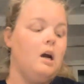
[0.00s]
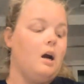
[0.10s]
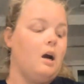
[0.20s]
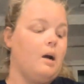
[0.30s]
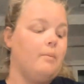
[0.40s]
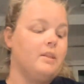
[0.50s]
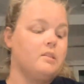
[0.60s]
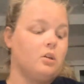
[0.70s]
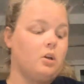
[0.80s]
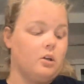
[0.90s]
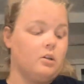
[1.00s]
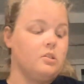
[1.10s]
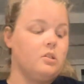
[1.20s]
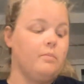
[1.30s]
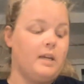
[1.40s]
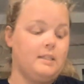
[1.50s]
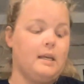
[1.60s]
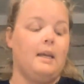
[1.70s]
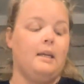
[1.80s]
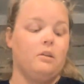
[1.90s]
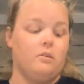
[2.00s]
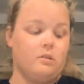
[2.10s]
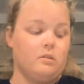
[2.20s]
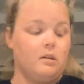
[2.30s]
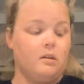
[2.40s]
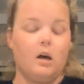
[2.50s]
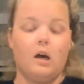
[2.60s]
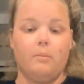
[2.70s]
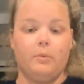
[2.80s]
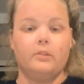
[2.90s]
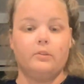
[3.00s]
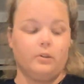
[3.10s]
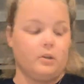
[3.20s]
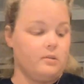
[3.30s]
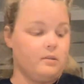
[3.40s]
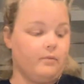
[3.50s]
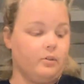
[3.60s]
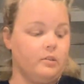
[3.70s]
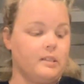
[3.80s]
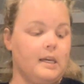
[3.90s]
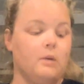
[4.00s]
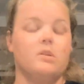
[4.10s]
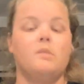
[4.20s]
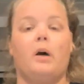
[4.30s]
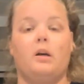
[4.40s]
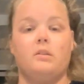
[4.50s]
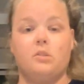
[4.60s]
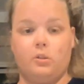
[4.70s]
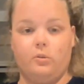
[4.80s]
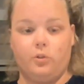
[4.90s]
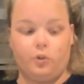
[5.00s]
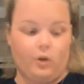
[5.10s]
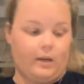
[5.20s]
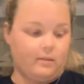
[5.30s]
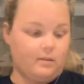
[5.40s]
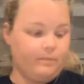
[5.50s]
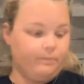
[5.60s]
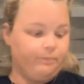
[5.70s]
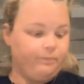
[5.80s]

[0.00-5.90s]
And this occurs to maintain those blood glucose levels in response to stress.